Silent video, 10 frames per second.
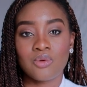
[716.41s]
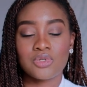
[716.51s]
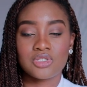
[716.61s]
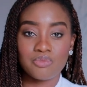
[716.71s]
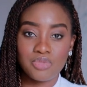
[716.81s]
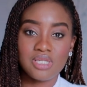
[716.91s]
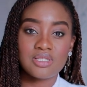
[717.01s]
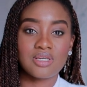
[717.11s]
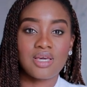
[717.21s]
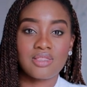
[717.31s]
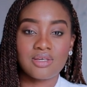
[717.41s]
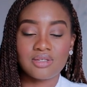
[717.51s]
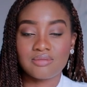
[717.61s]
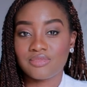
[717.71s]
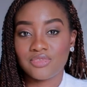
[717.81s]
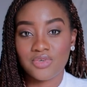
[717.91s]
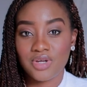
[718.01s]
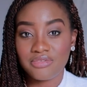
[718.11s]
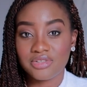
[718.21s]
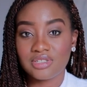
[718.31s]
was to be together
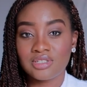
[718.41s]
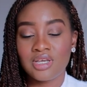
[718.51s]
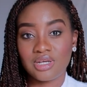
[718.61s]
forever.